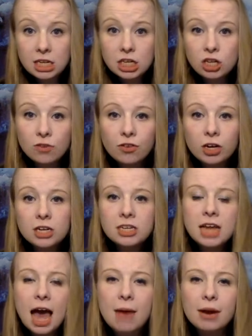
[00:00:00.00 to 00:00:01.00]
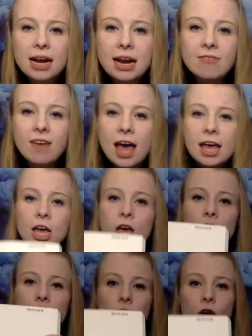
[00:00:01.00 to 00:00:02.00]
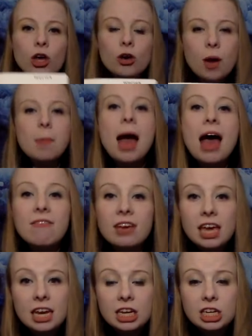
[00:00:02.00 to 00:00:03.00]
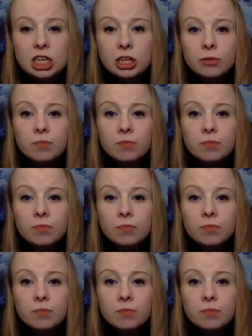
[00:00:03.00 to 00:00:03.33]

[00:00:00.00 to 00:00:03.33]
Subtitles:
So first, I would identify who I'm advocating to.